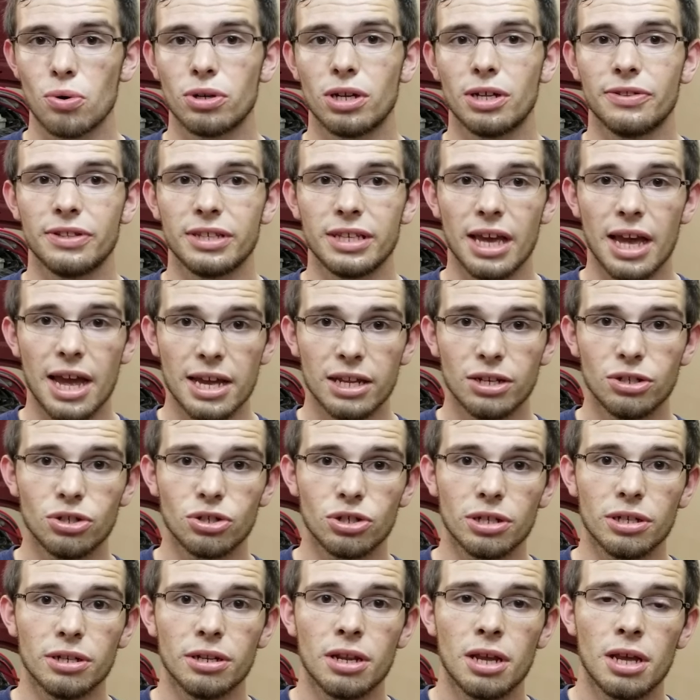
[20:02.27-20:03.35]
on the
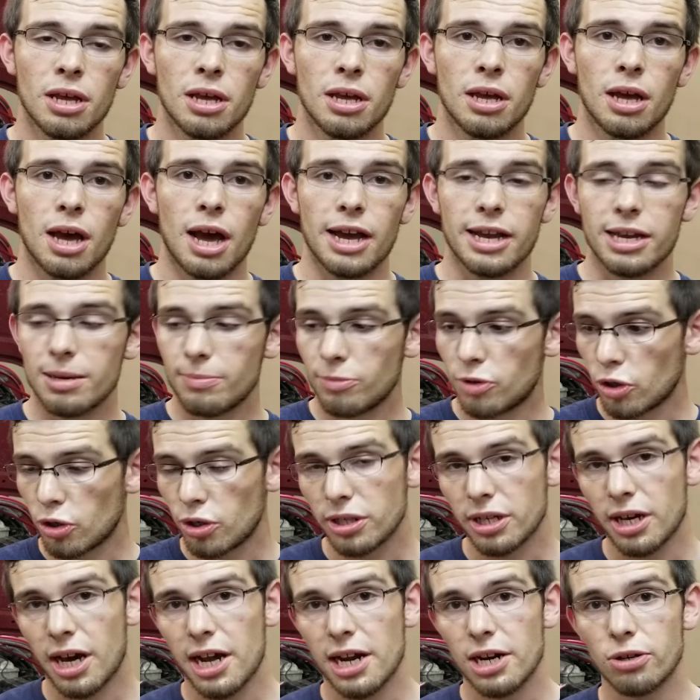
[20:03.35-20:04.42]
engine. I am turning
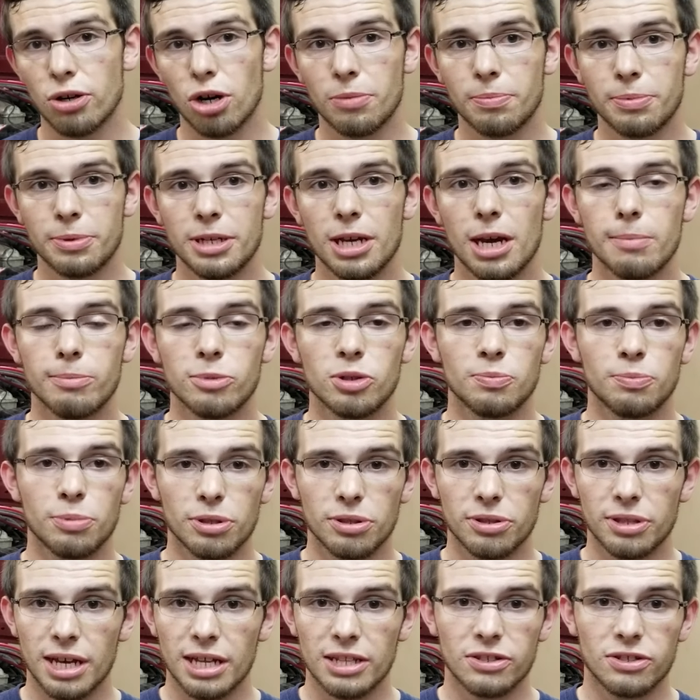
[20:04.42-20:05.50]
higher RPMs, but
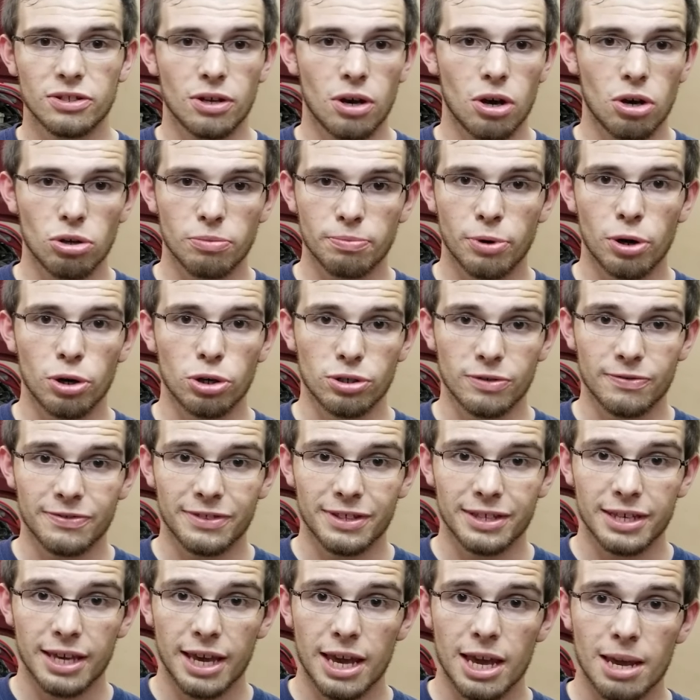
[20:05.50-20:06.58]
that's all part of the
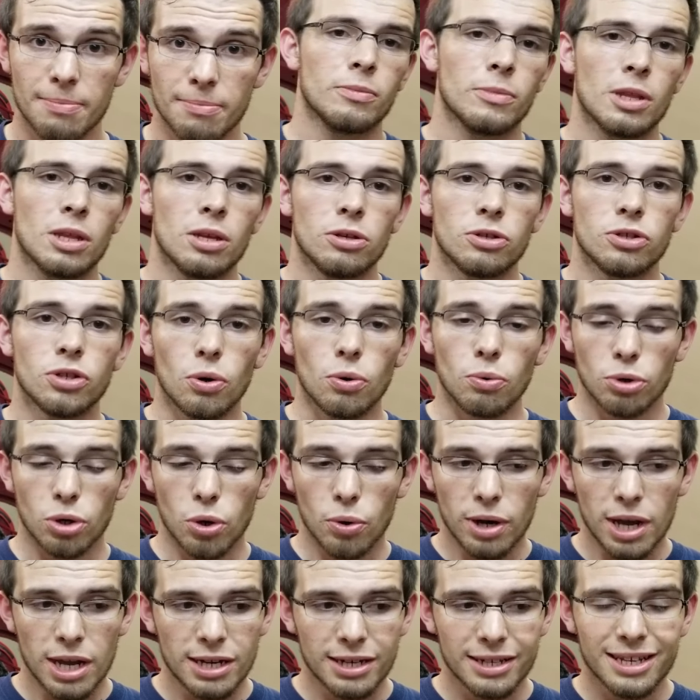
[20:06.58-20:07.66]
game.
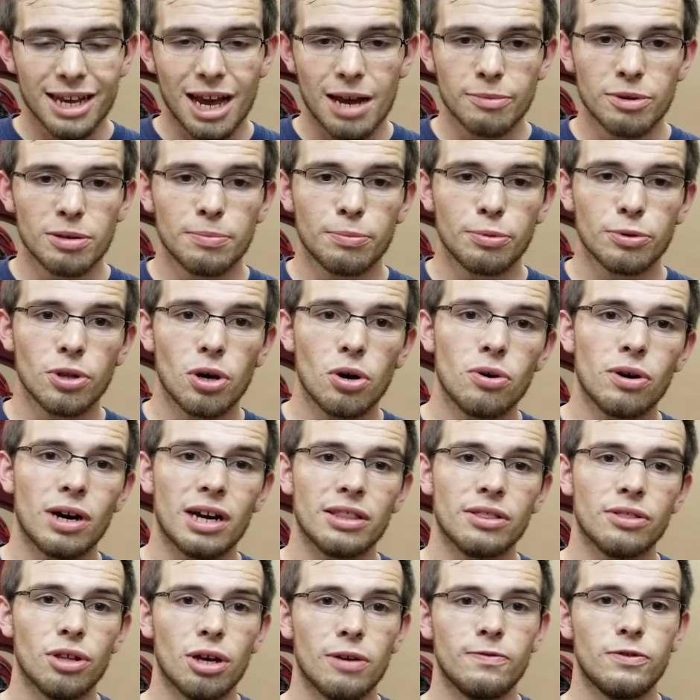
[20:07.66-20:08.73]
So go ahead and comment
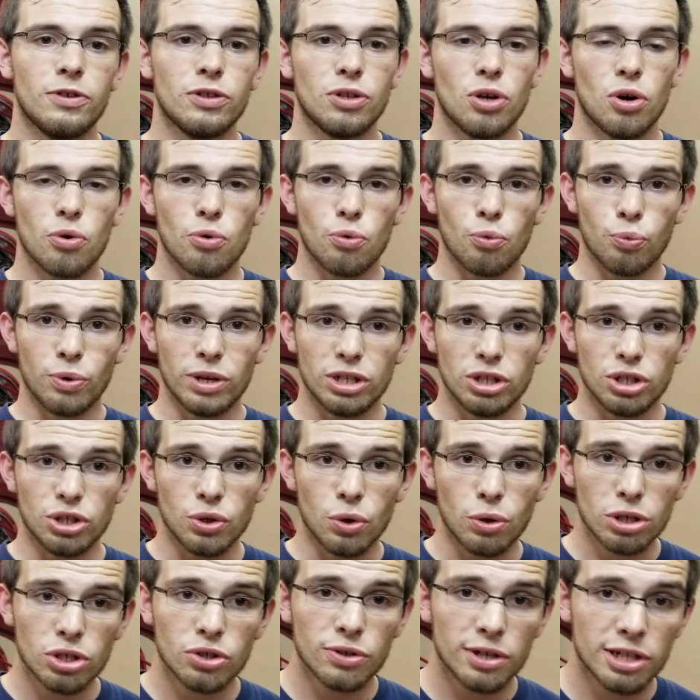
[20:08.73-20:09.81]
below. I'd love to know when
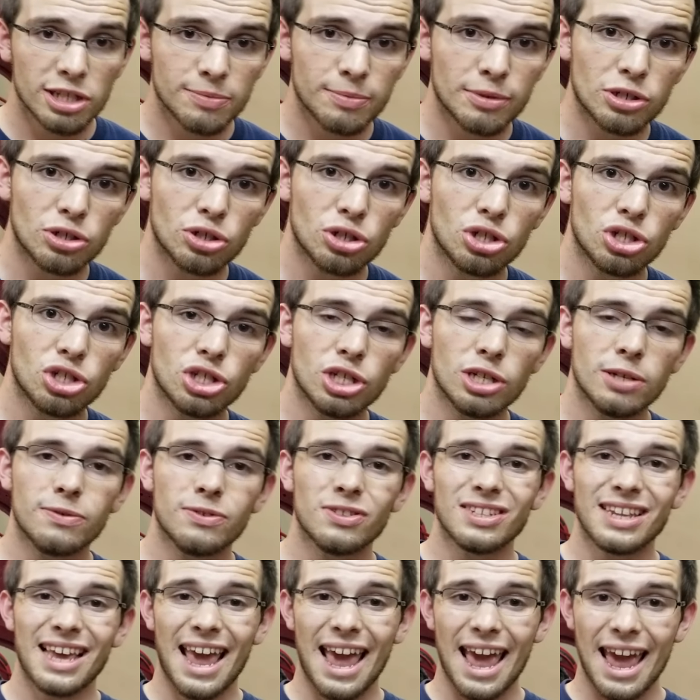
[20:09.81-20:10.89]
your transmission
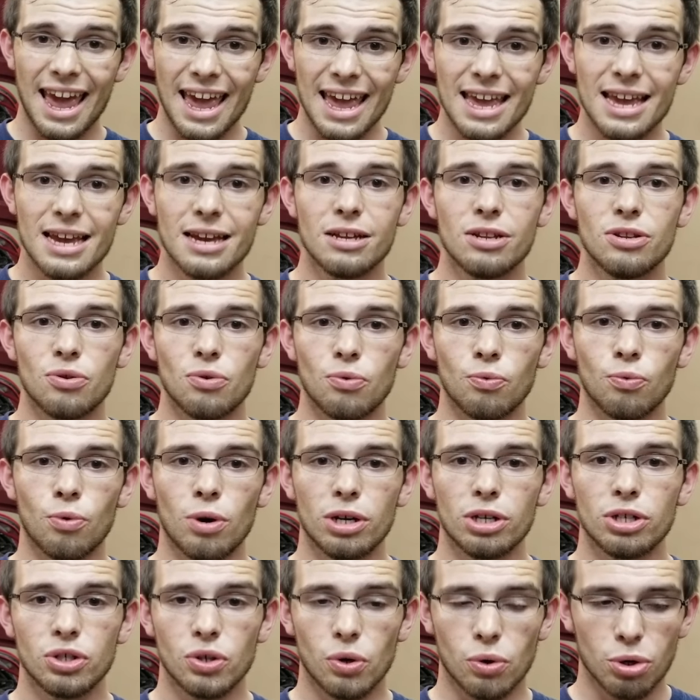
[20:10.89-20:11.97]
shifts and
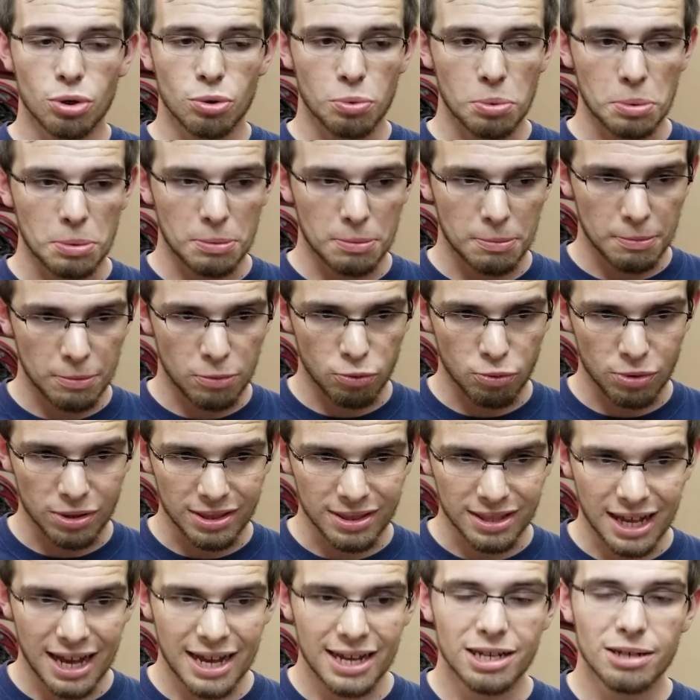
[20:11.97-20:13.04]
what your
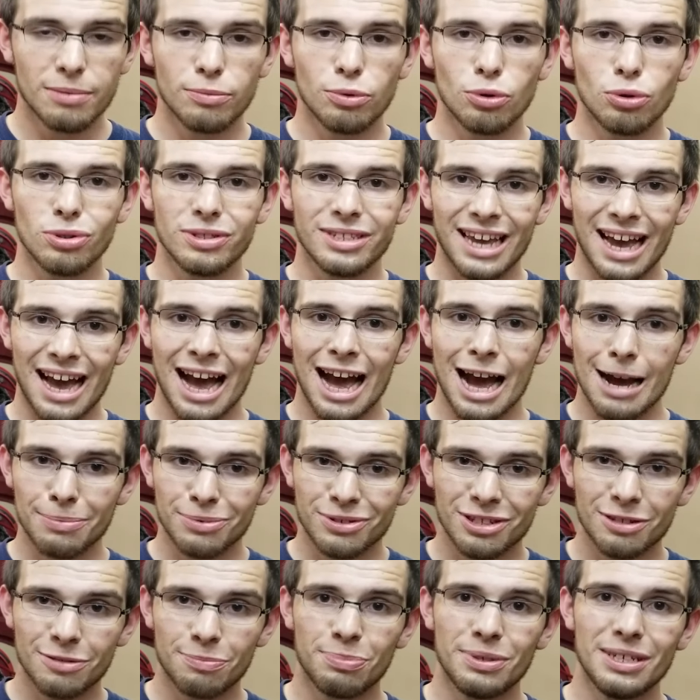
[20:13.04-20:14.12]
reliable
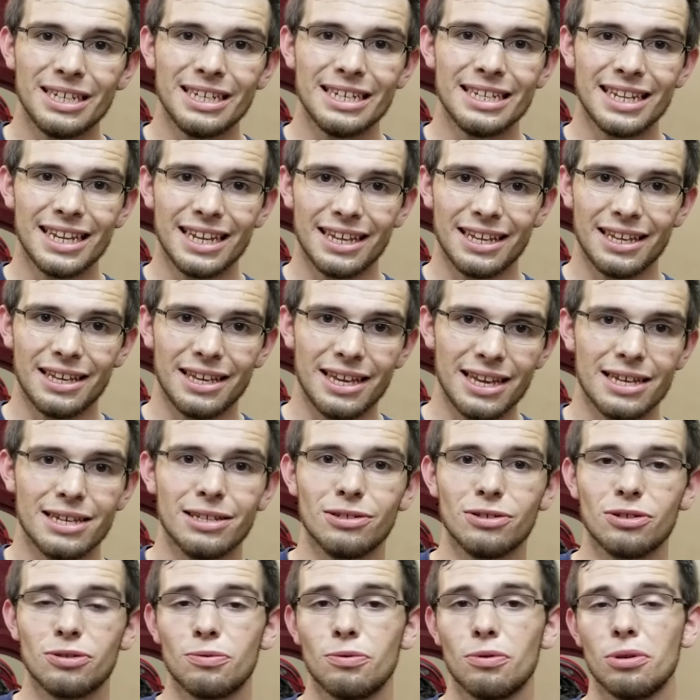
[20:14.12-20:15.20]
top speed
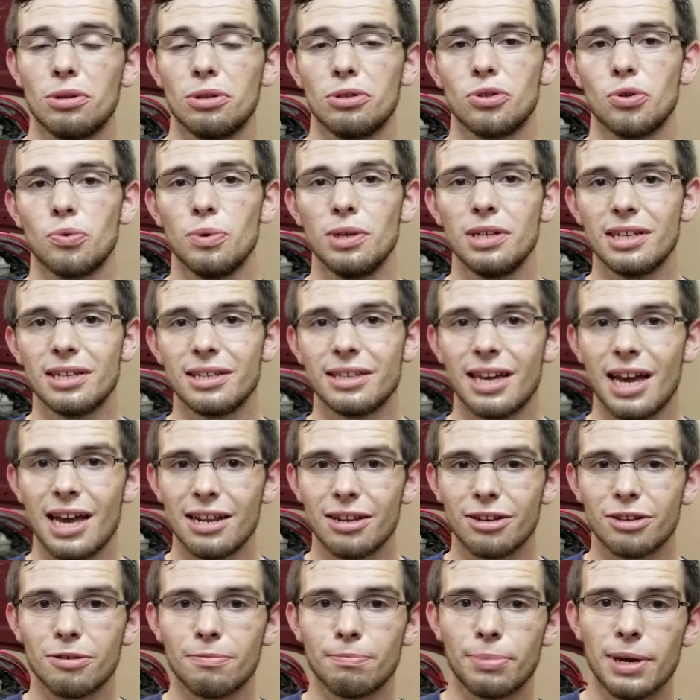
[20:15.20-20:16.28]
is, so we can
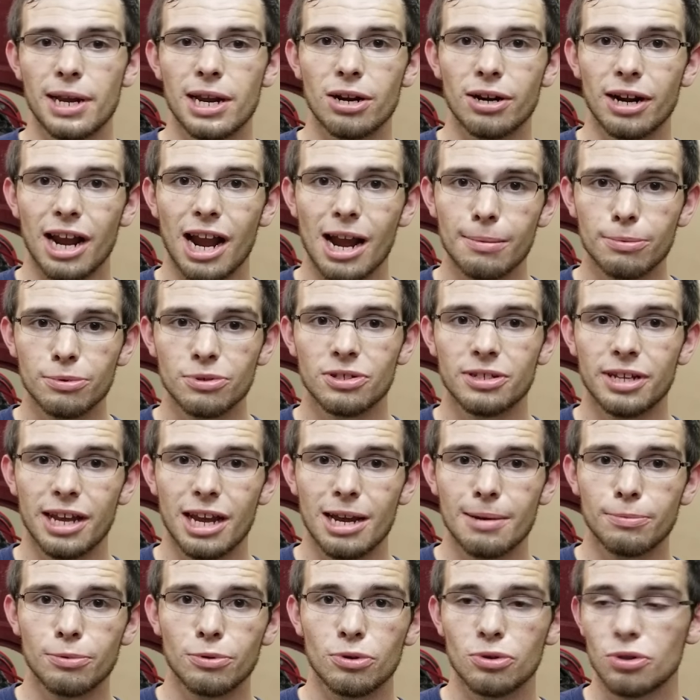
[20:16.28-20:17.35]
kind of compare apples to
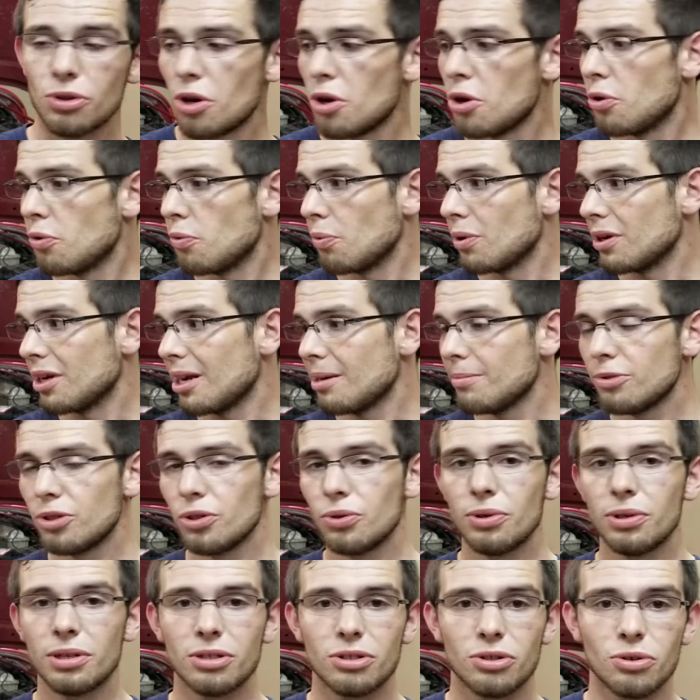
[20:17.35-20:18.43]
apples what I'm
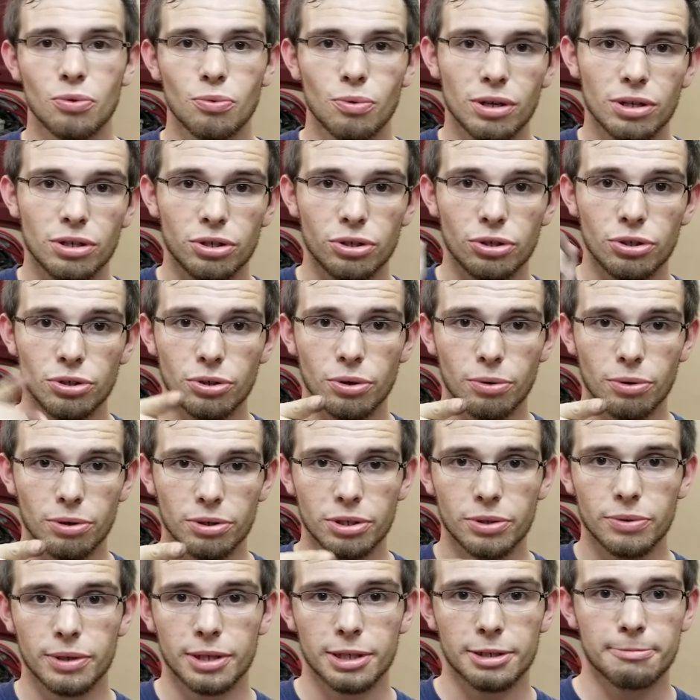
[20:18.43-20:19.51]
doing to what you're
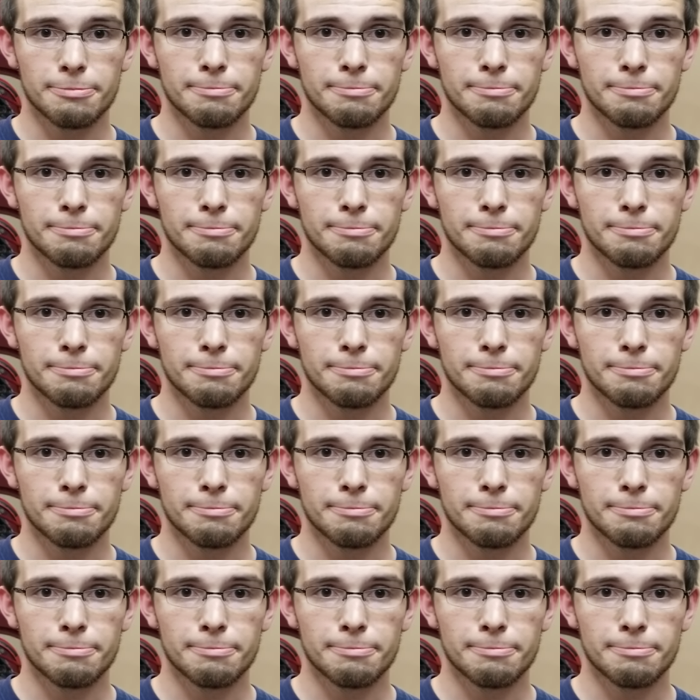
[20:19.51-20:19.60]
doing.